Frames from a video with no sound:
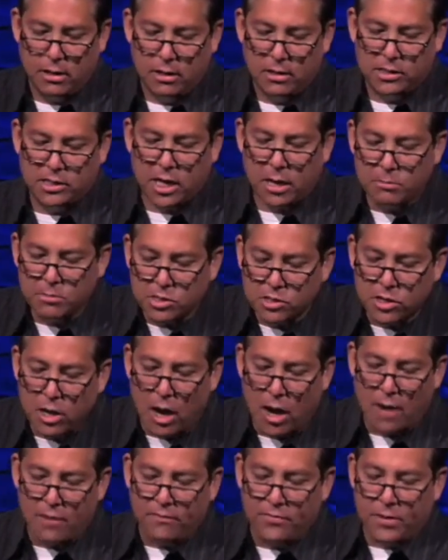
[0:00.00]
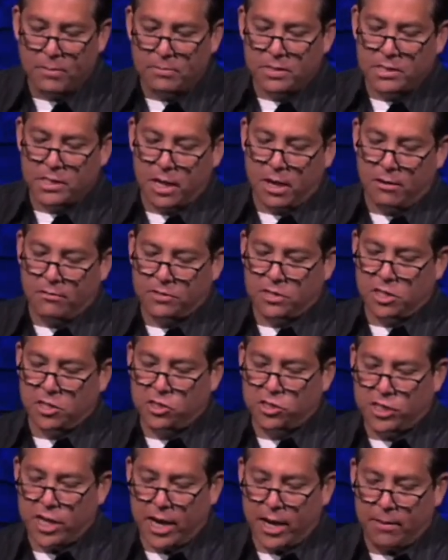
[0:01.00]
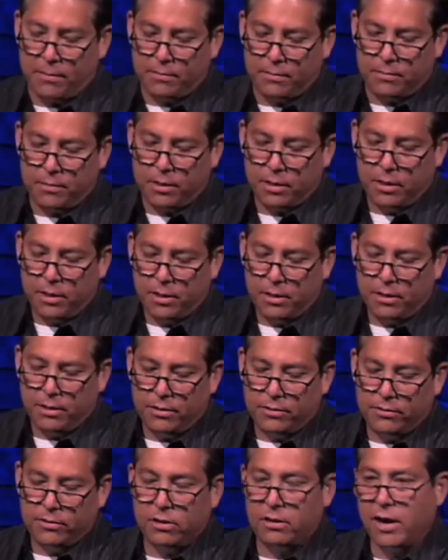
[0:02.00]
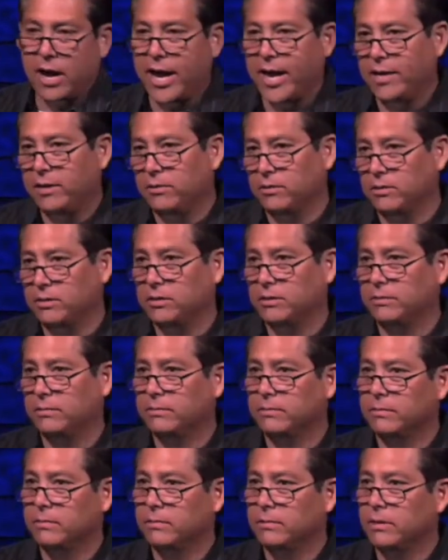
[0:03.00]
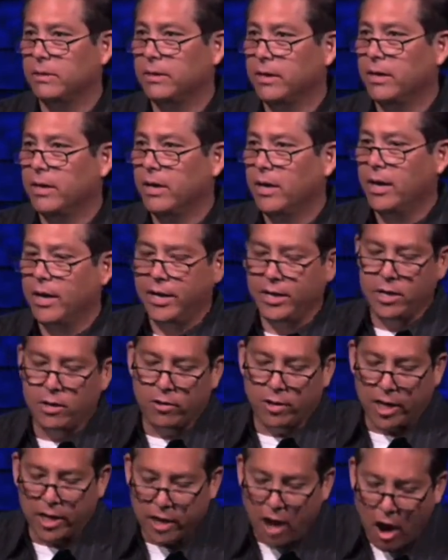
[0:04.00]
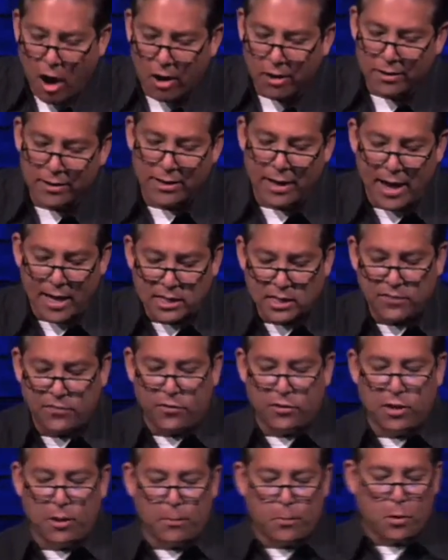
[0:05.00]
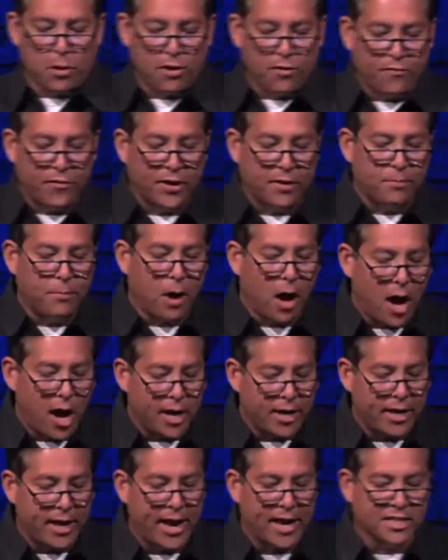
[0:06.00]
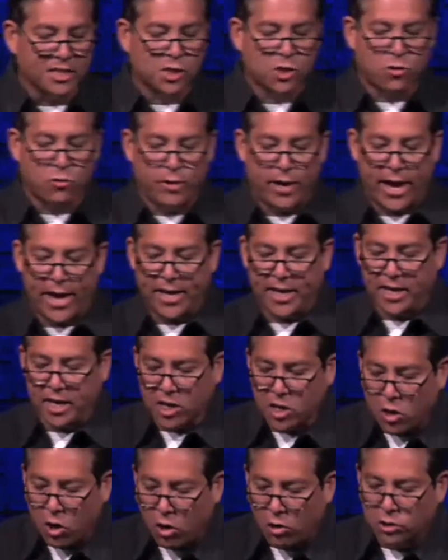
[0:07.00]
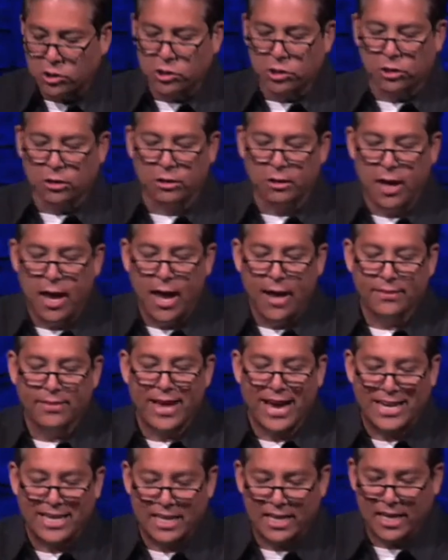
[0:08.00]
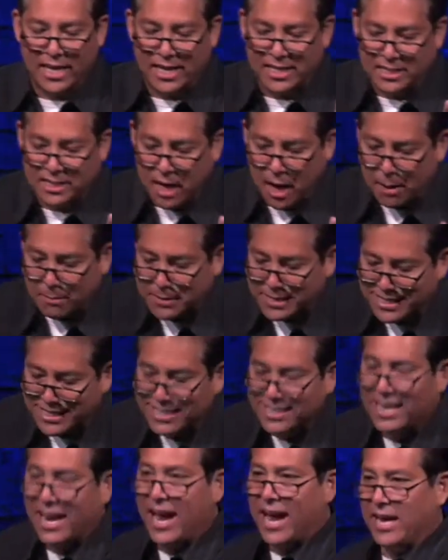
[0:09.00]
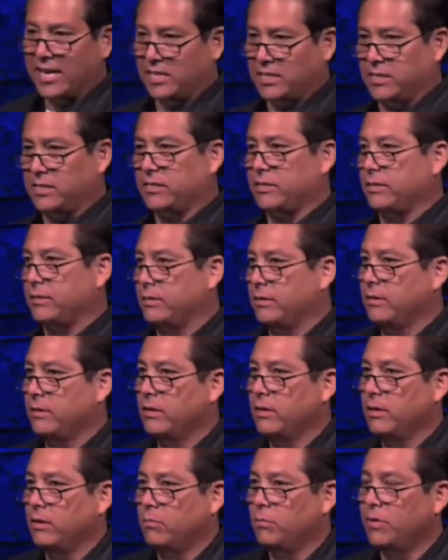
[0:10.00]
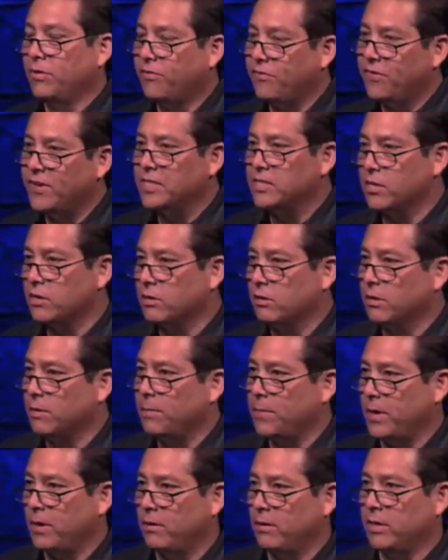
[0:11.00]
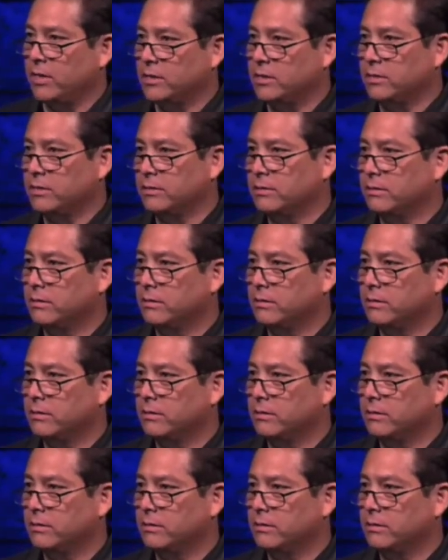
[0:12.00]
Some starve themselves to shape their idols. You know, and our lust for the perfect body has created a culture that is obsessed with physical appearance.